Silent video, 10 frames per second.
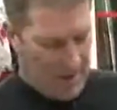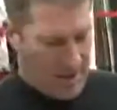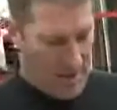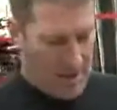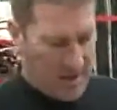
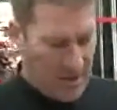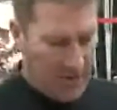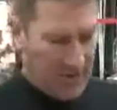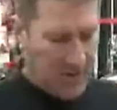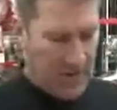The other
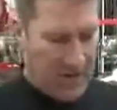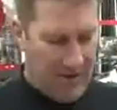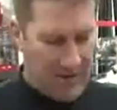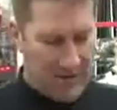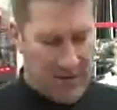thing you
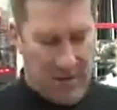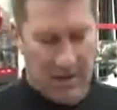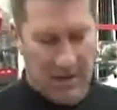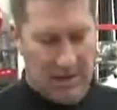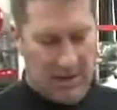have is
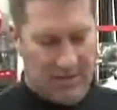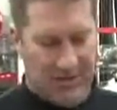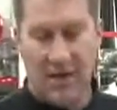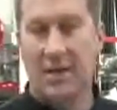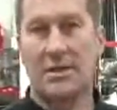these
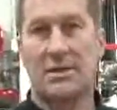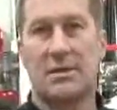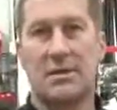fittings.